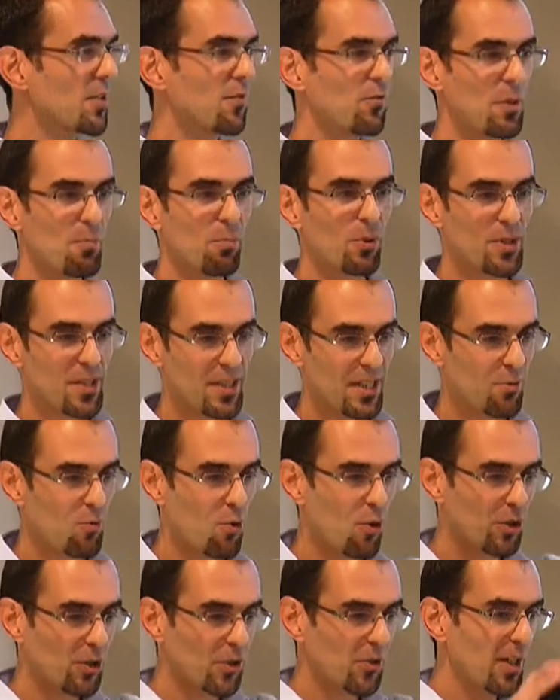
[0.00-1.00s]
of ripples in
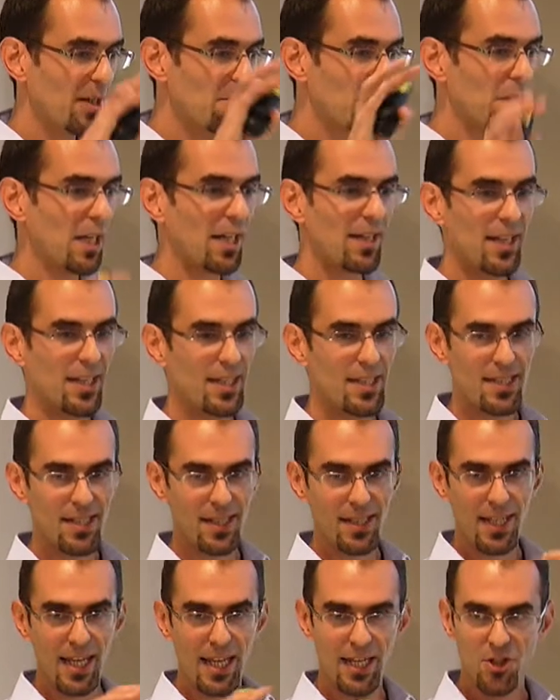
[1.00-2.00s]
water and buildings
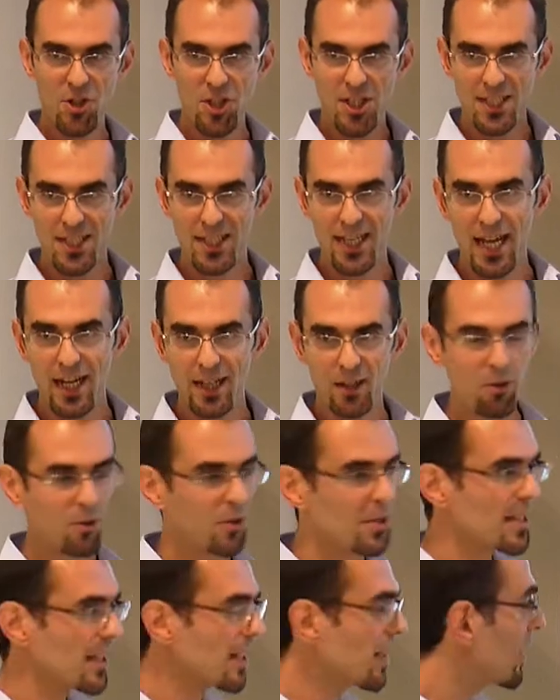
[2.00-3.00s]
and edges and
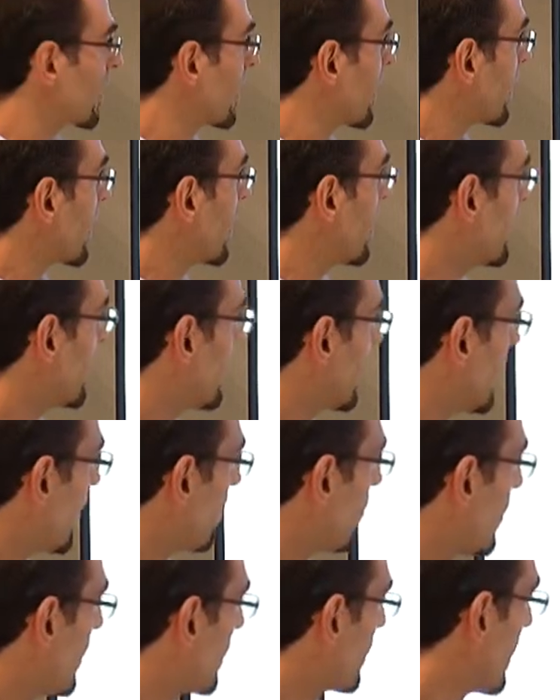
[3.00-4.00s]
angles and
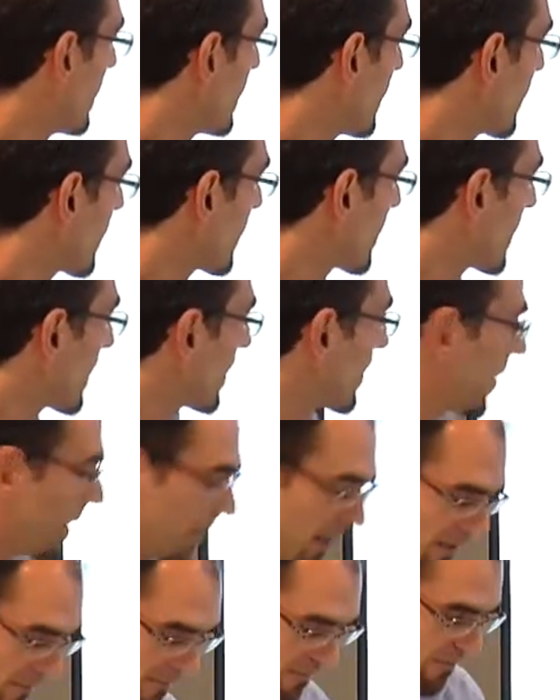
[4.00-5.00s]
everything.
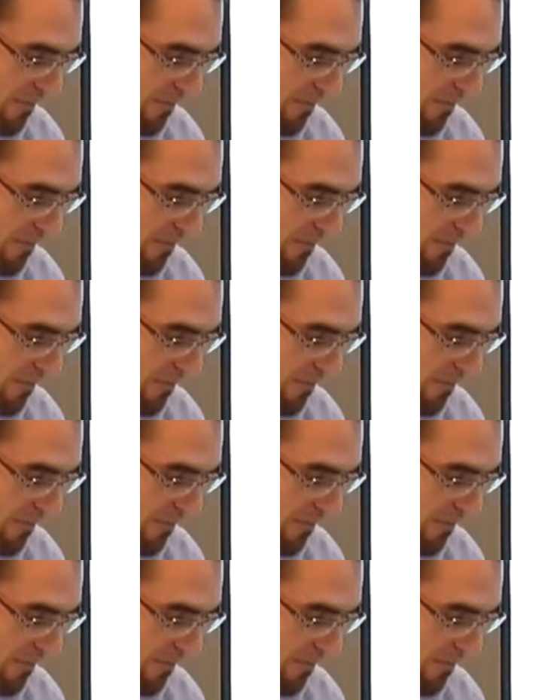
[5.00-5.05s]
Okay.